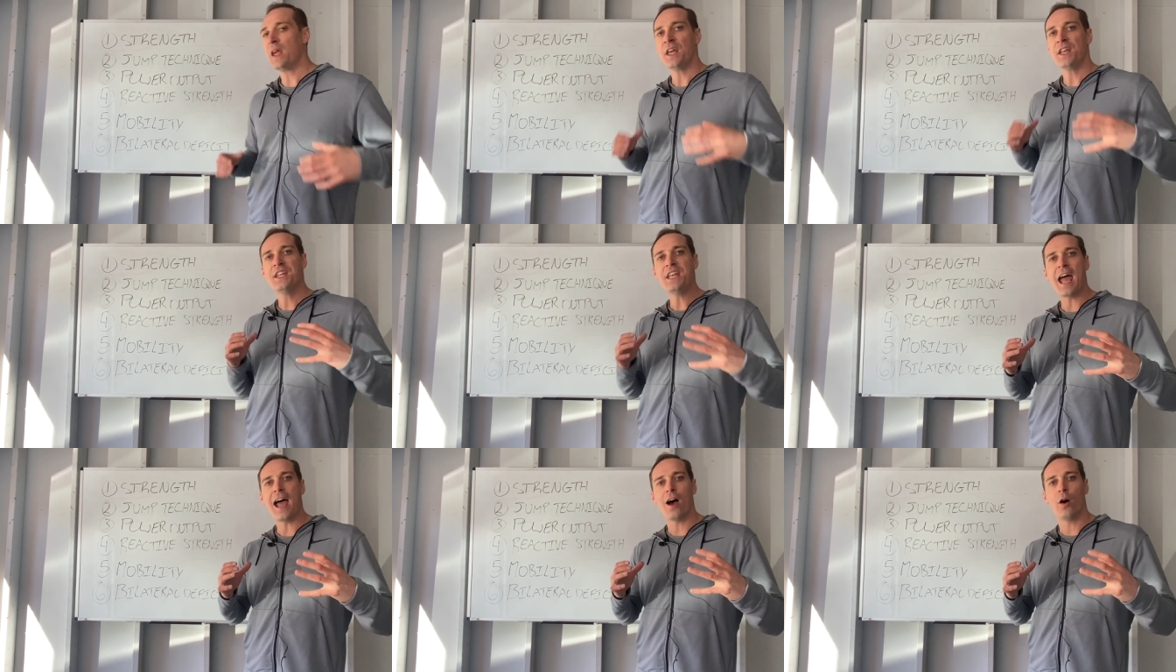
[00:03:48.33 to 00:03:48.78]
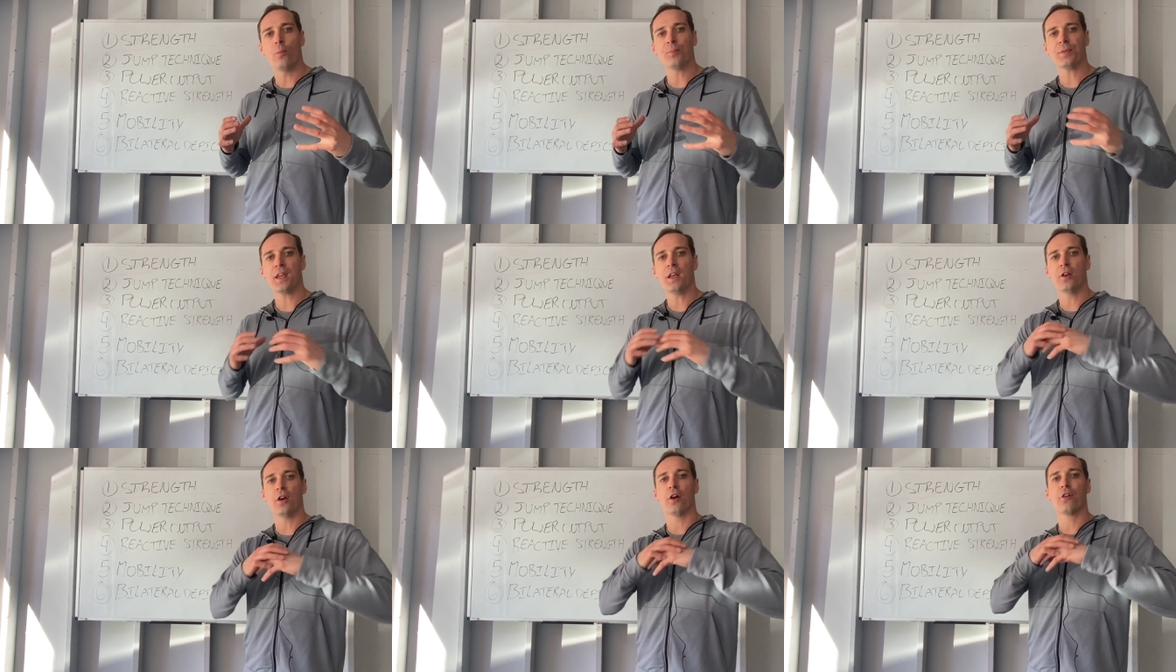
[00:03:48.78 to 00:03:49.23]
Now,
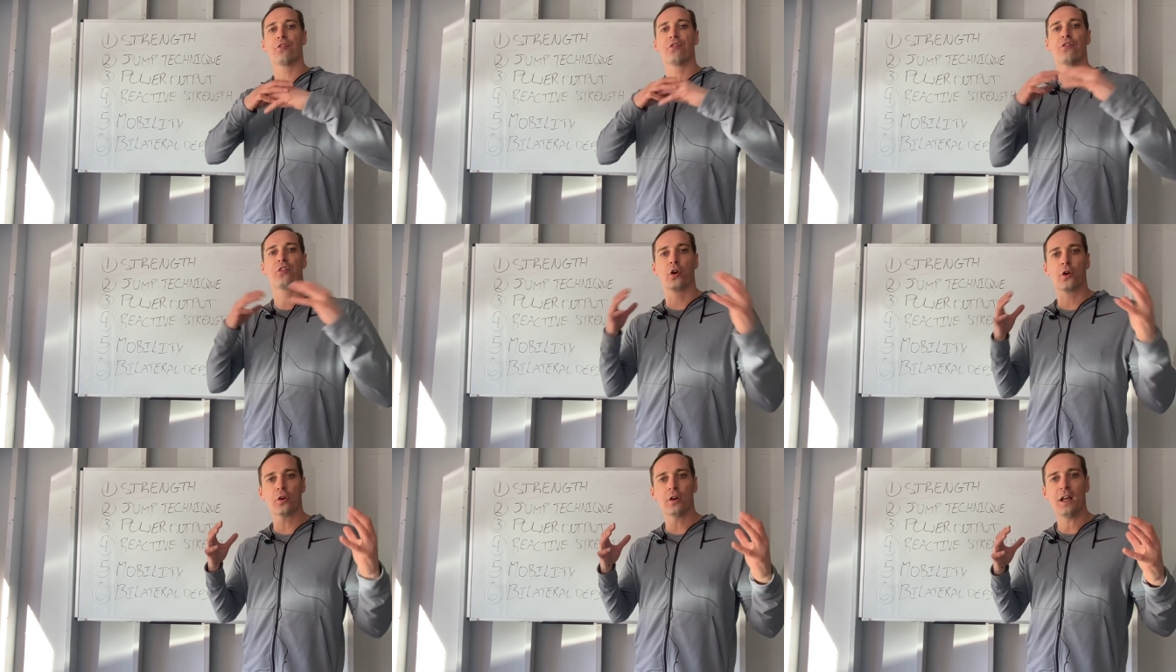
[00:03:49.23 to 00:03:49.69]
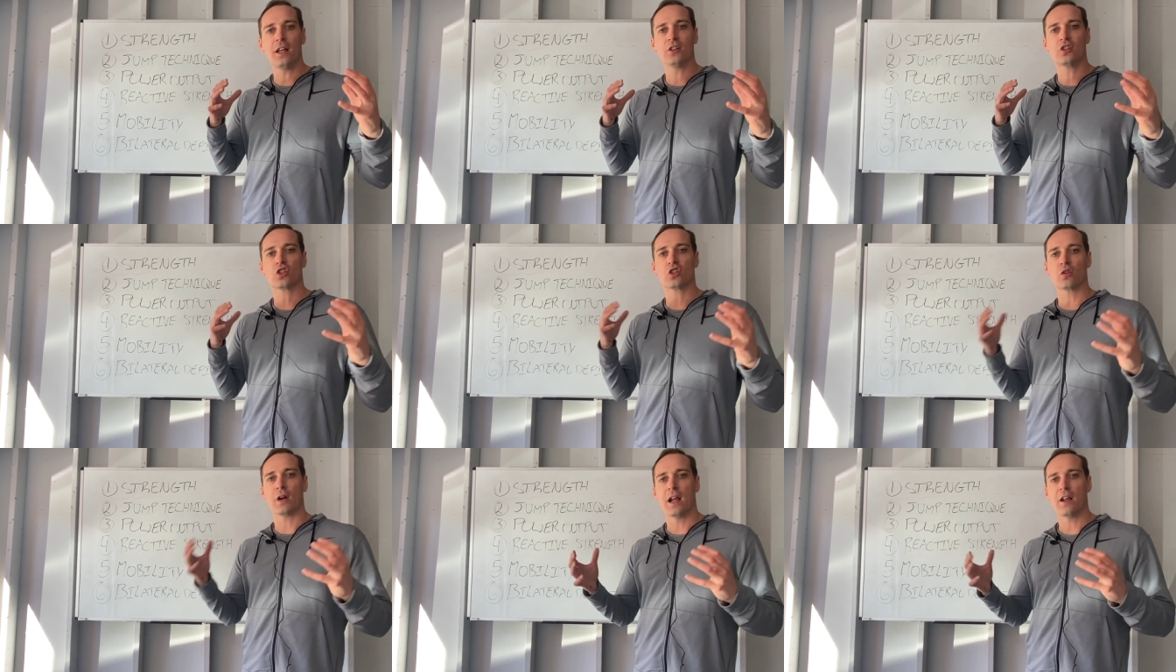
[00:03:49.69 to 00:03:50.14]
in our vert and
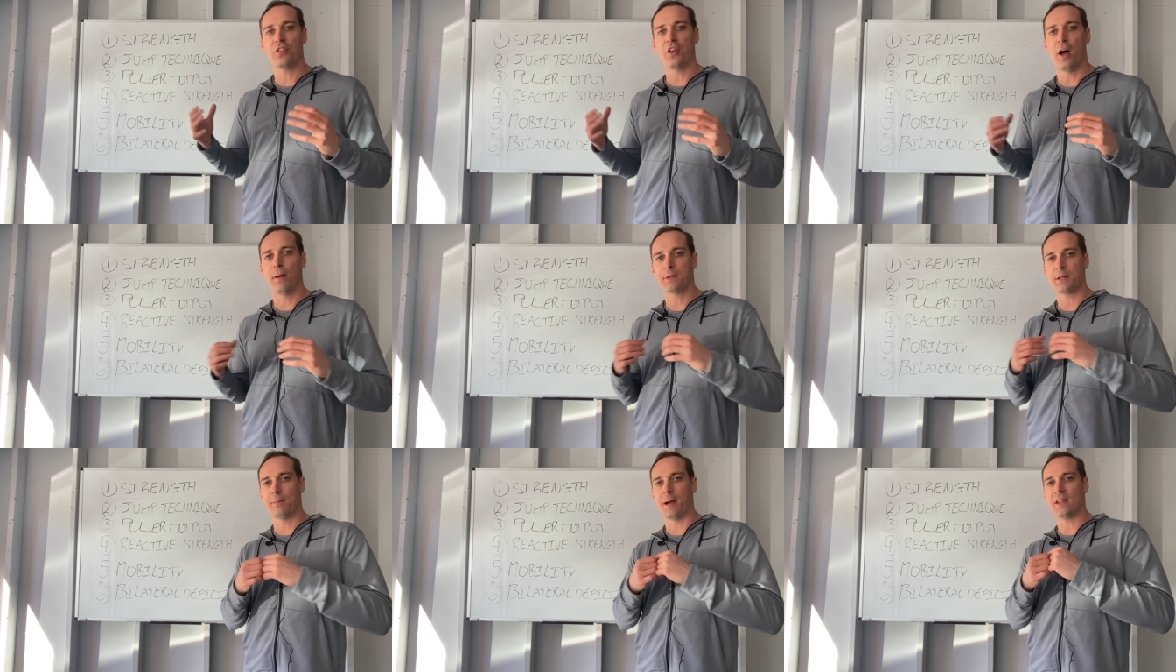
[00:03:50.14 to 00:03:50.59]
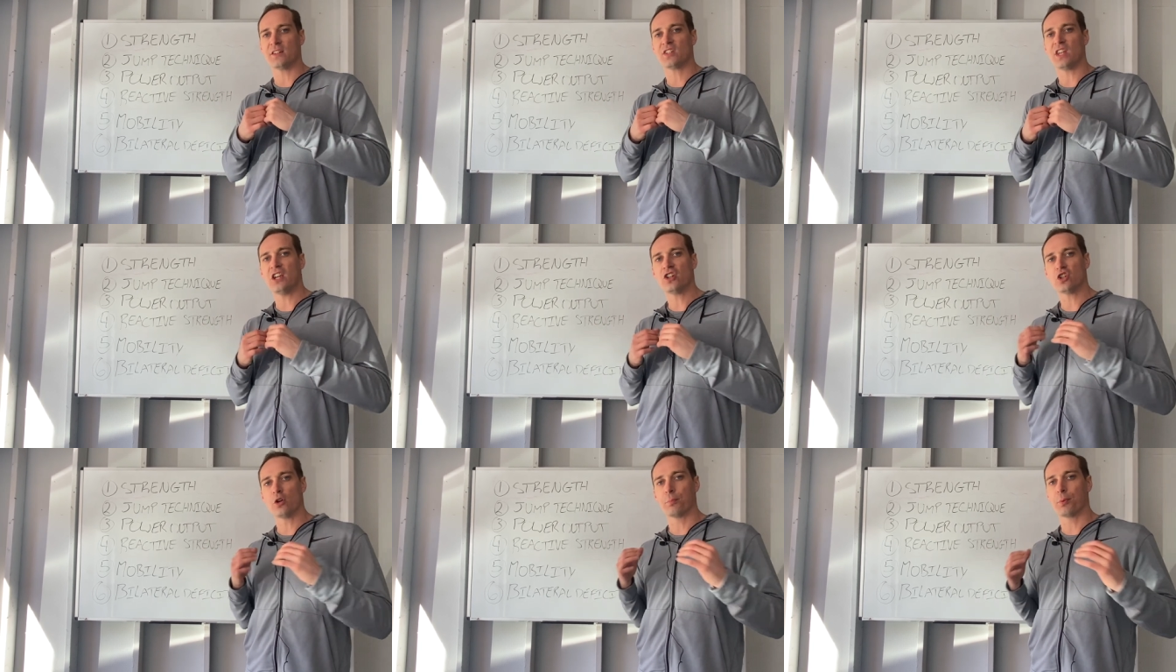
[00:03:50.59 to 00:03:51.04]
strength
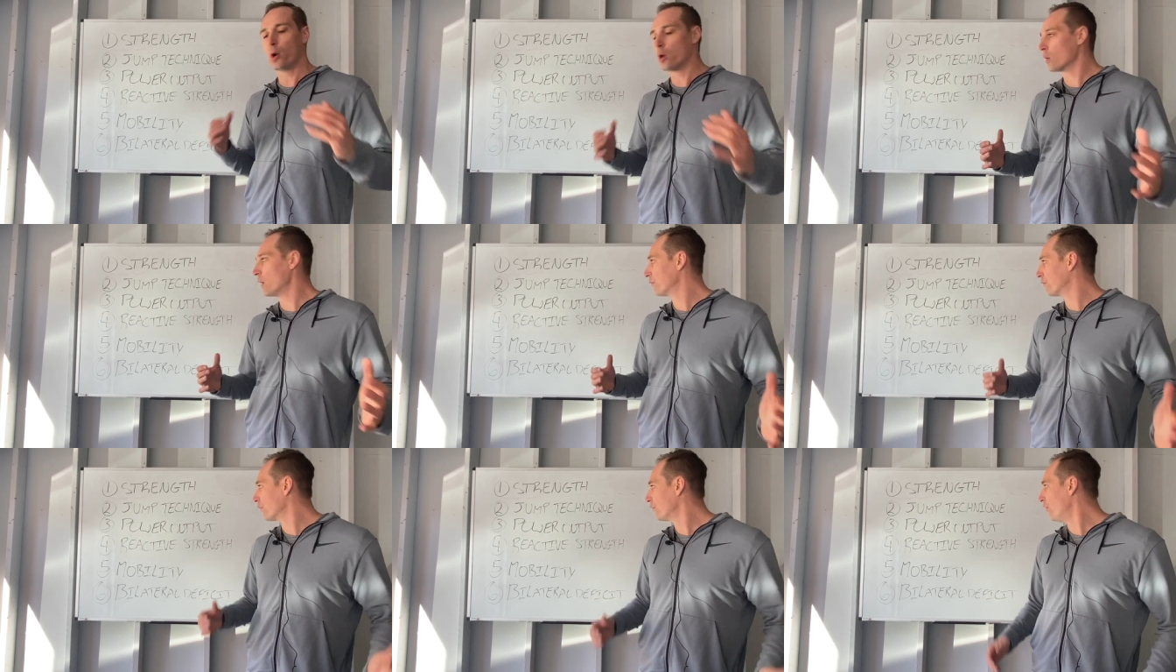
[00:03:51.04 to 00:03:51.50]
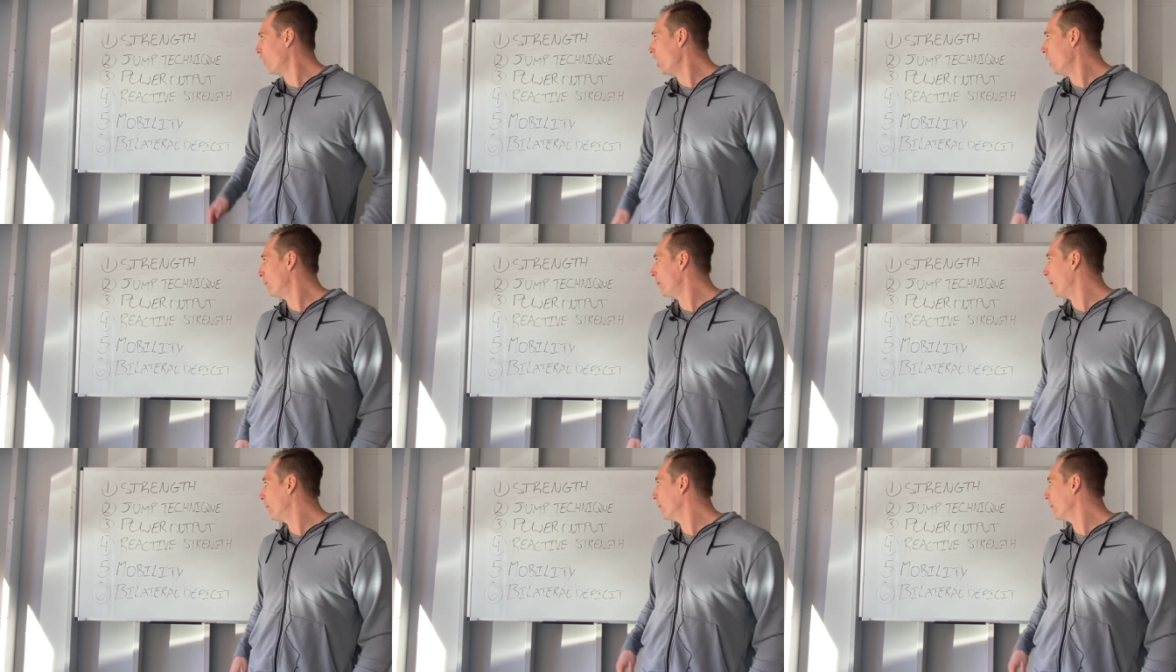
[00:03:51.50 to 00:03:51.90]
optimization program for volleyball